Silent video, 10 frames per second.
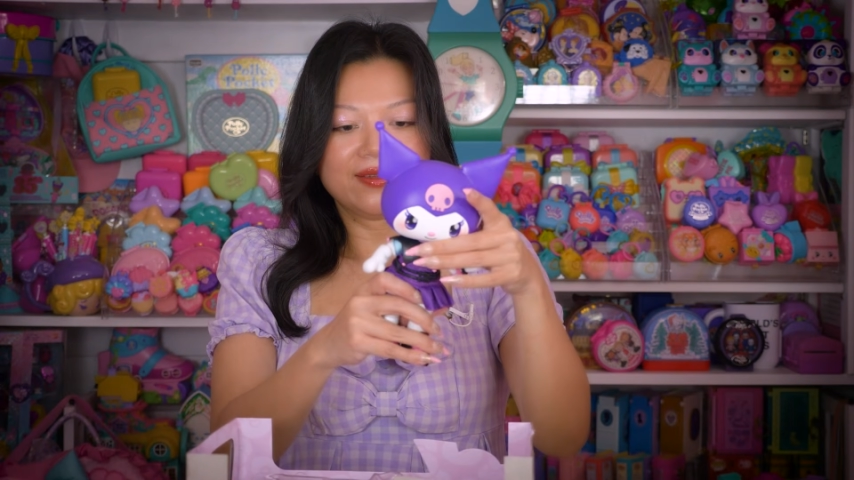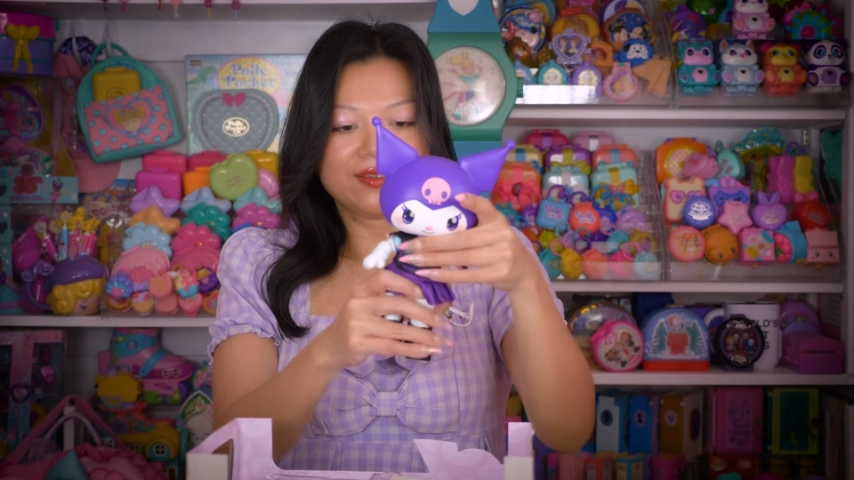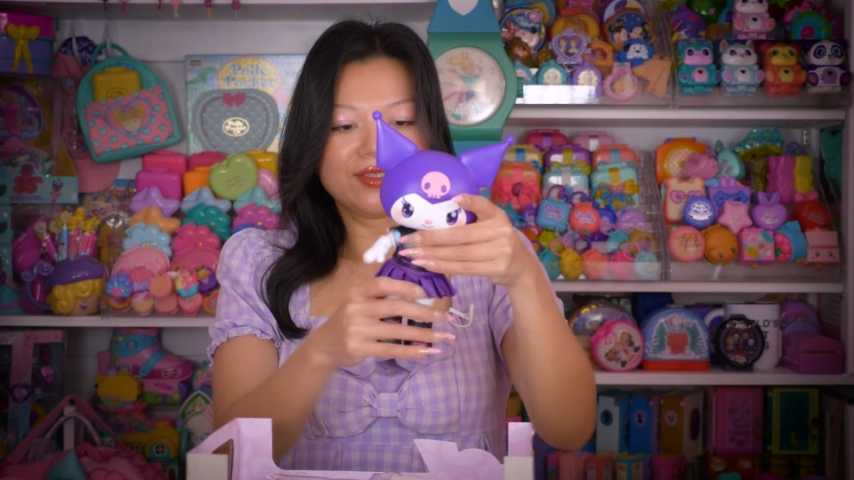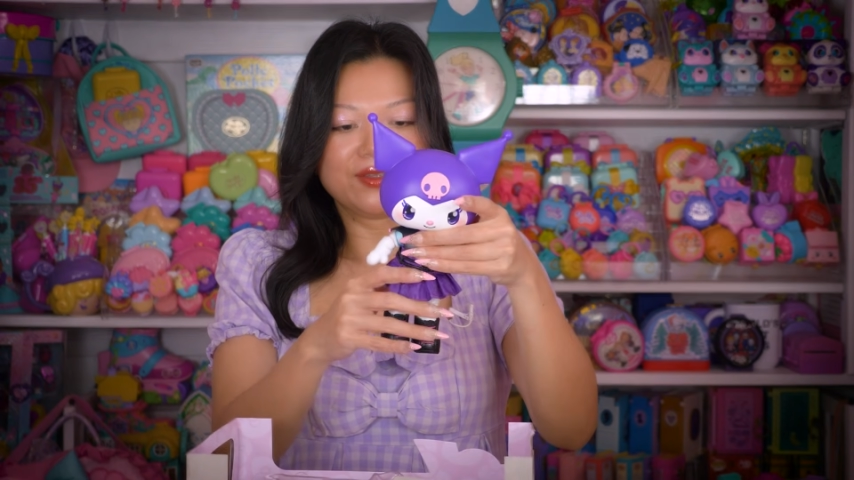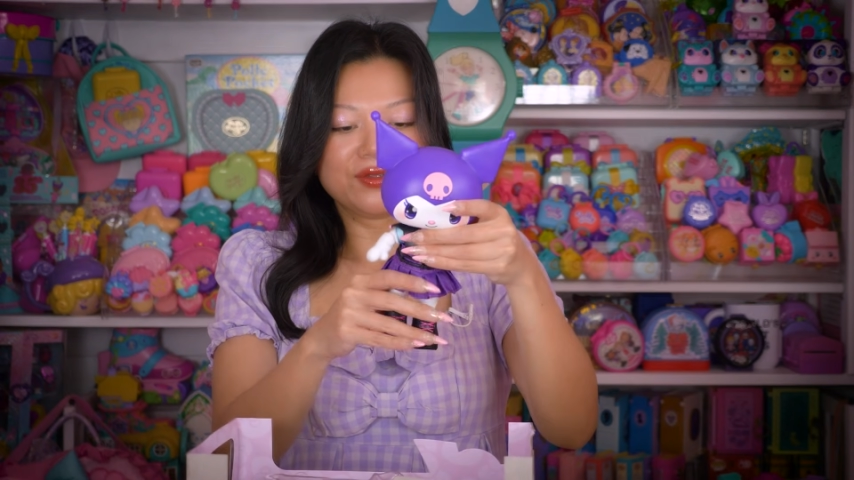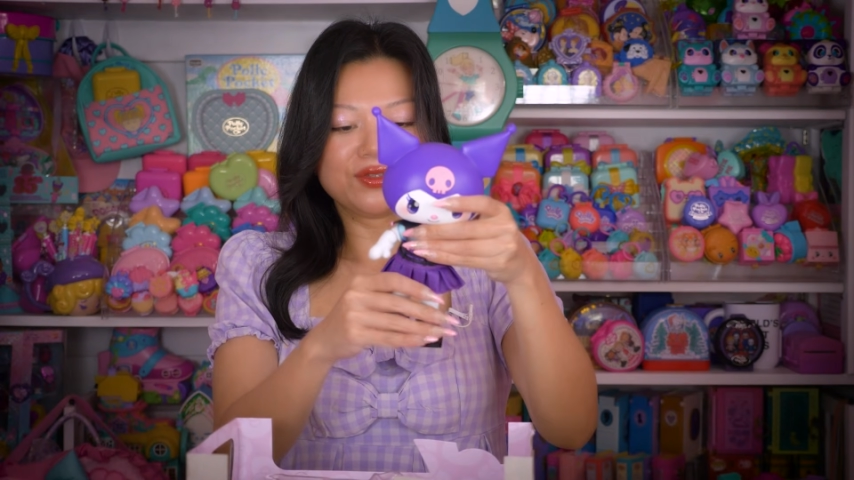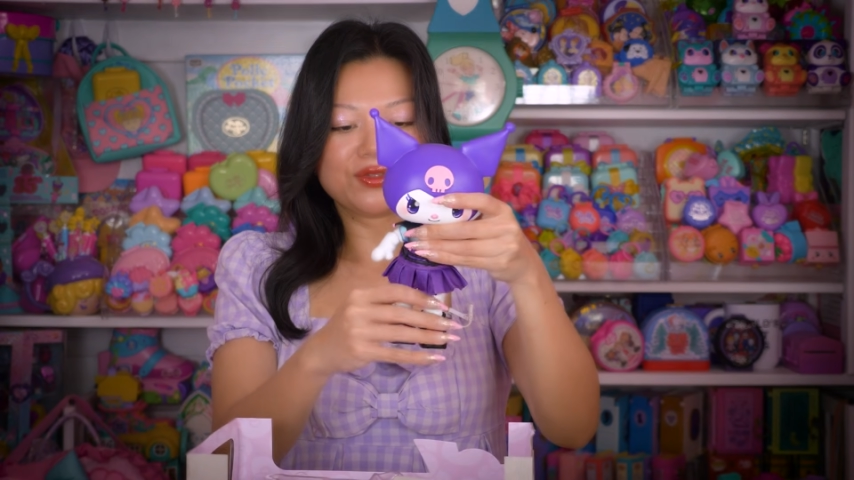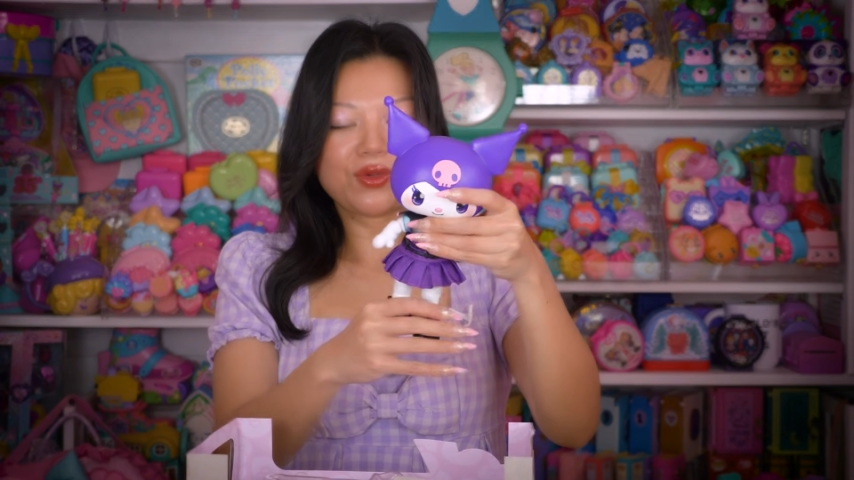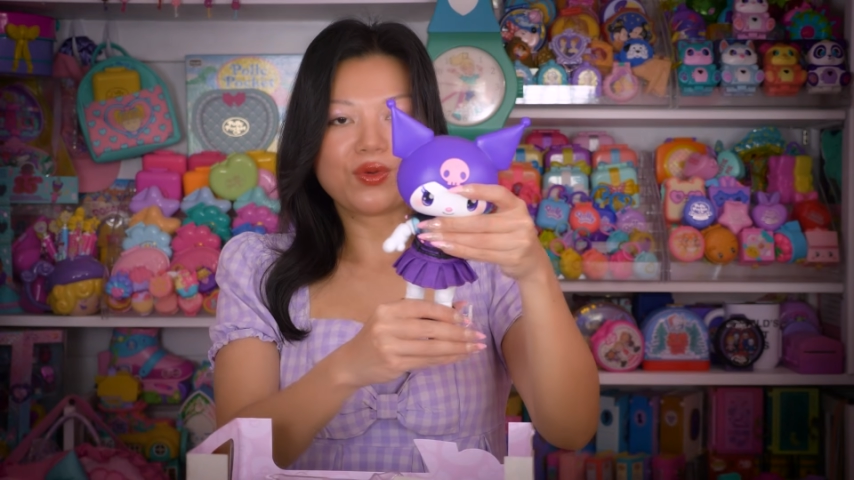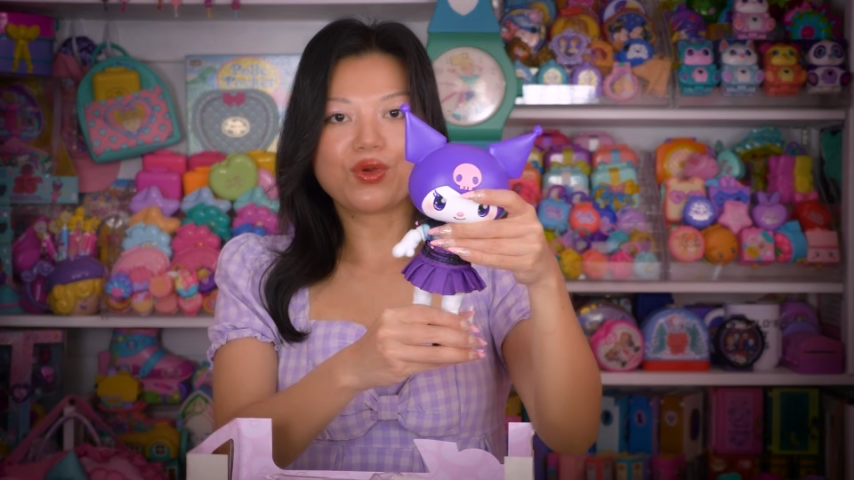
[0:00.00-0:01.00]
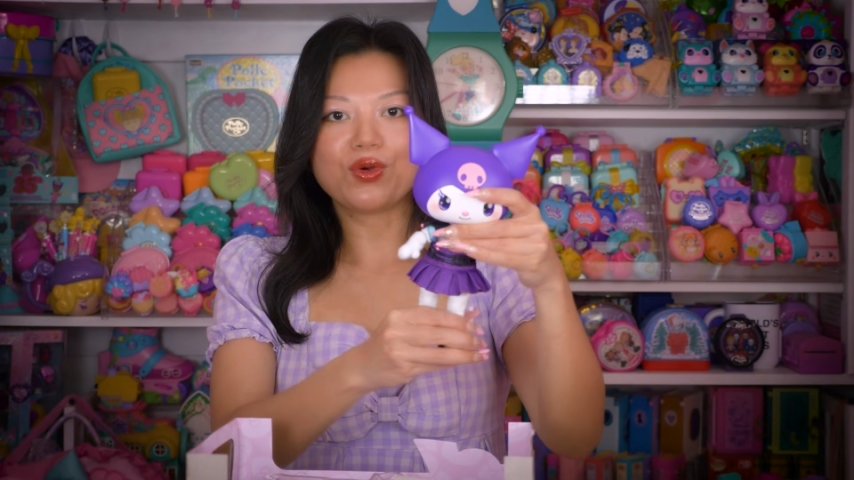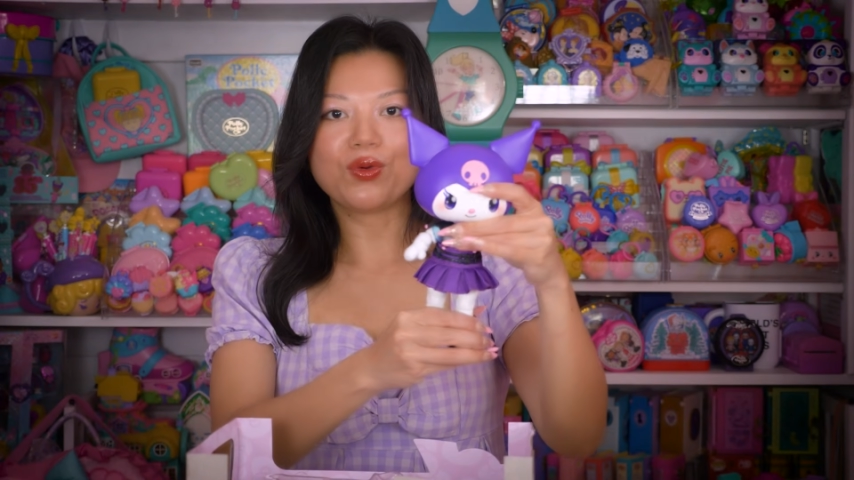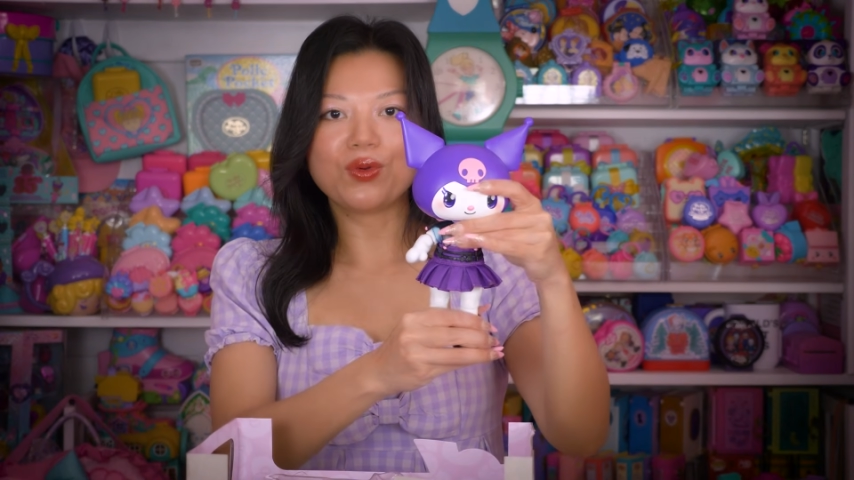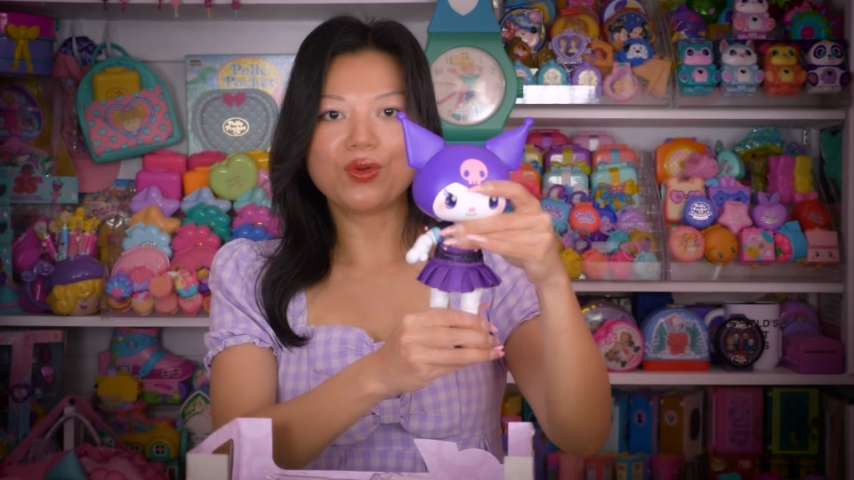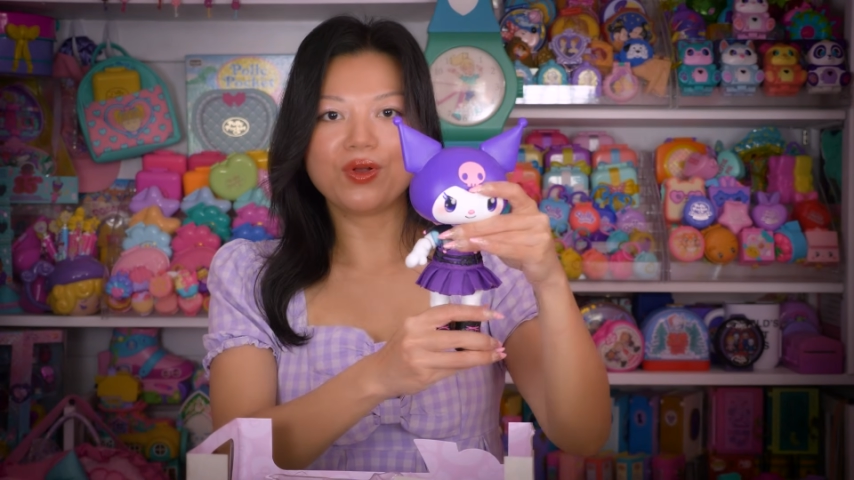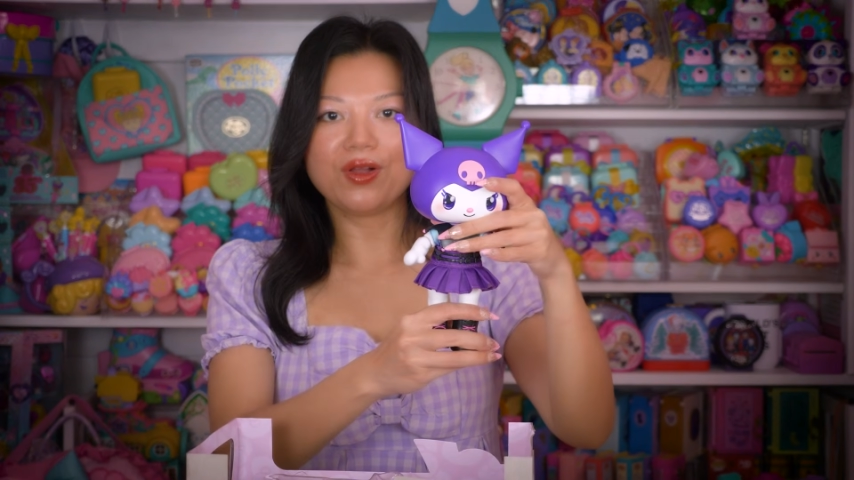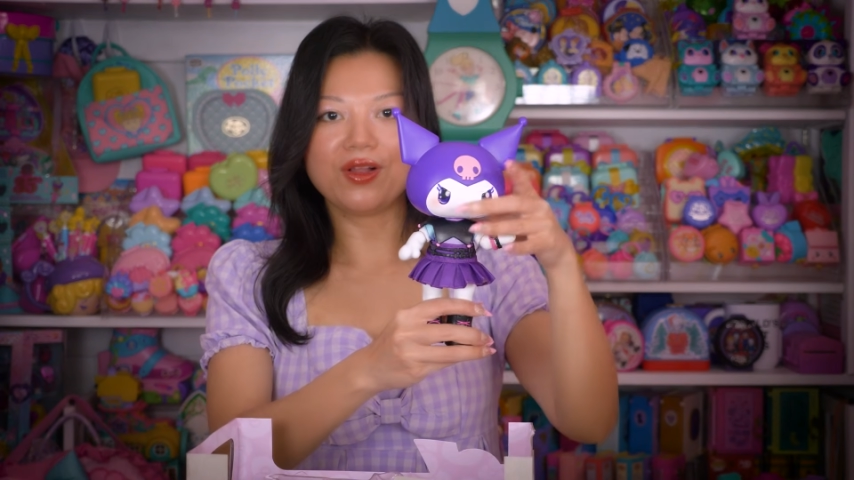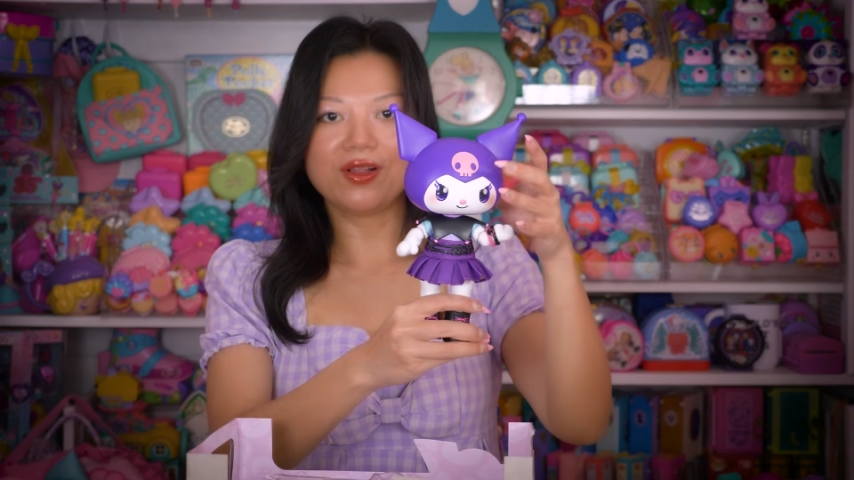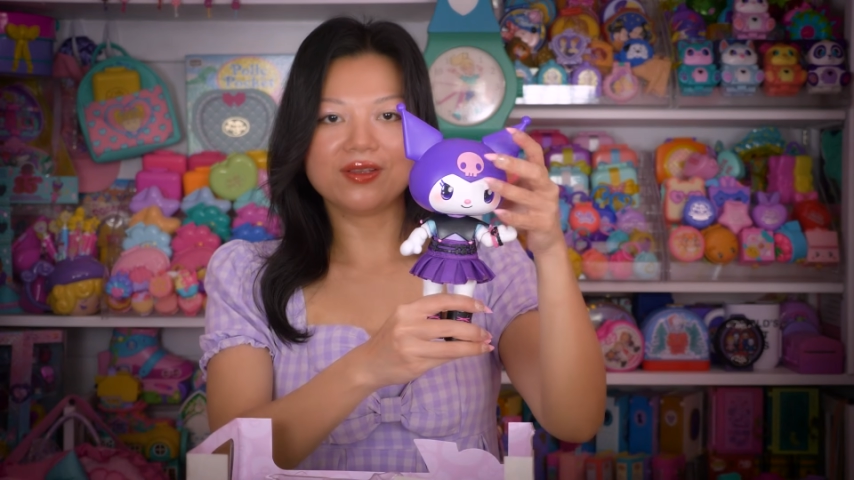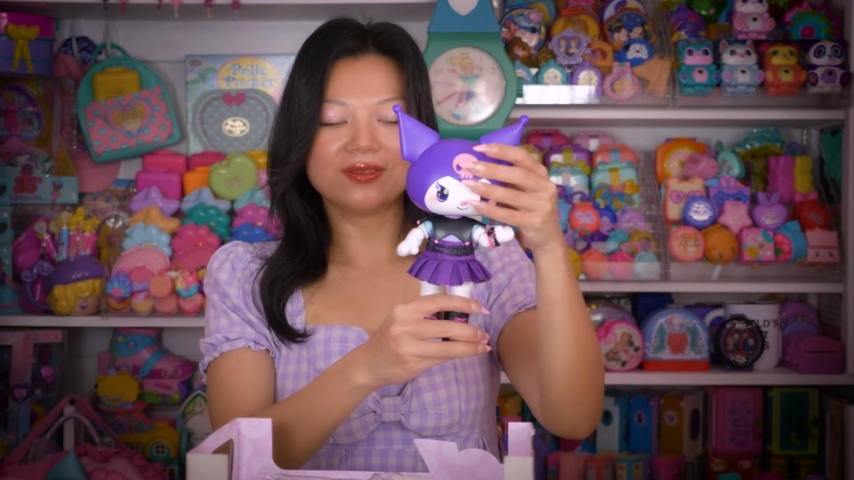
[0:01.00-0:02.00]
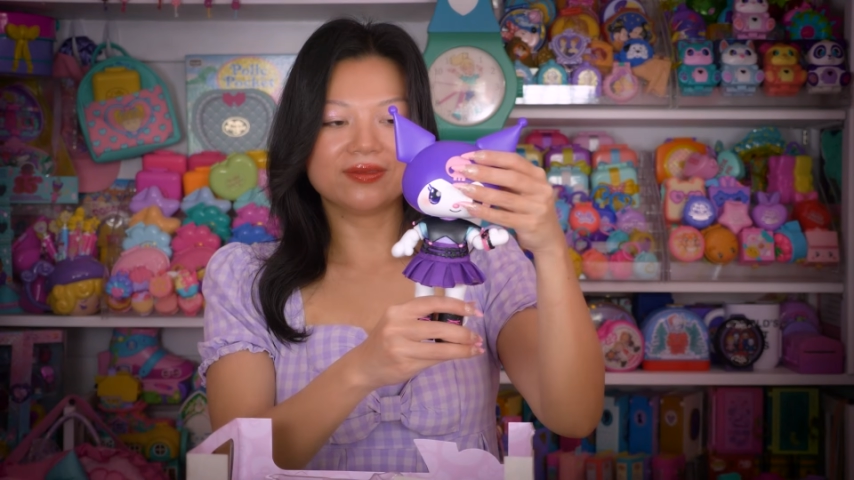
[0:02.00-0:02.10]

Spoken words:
She looks so cool.